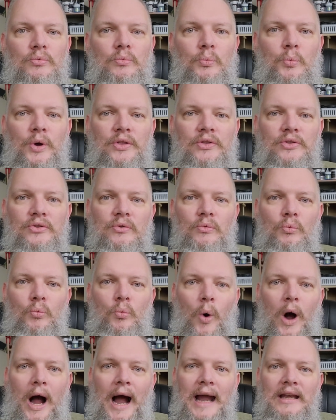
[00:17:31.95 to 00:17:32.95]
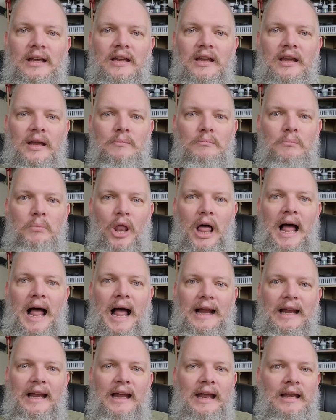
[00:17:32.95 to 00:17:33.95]
with white and
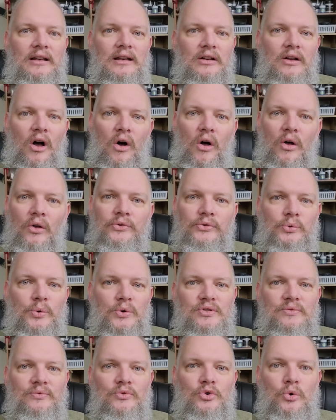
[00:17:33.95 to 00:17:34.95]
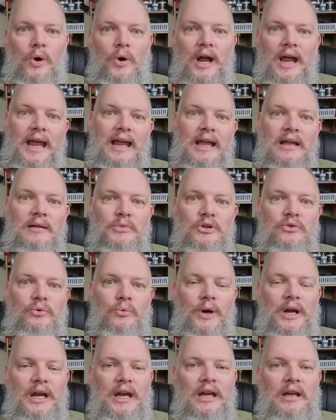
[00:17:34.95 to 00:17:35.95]
black and all sorts of gray in
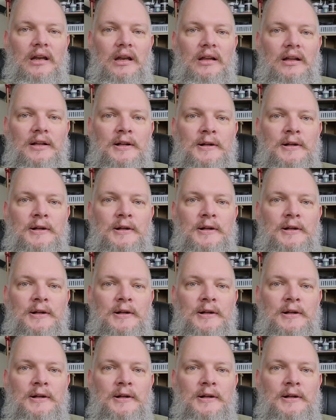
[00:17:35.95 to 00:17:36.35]
between,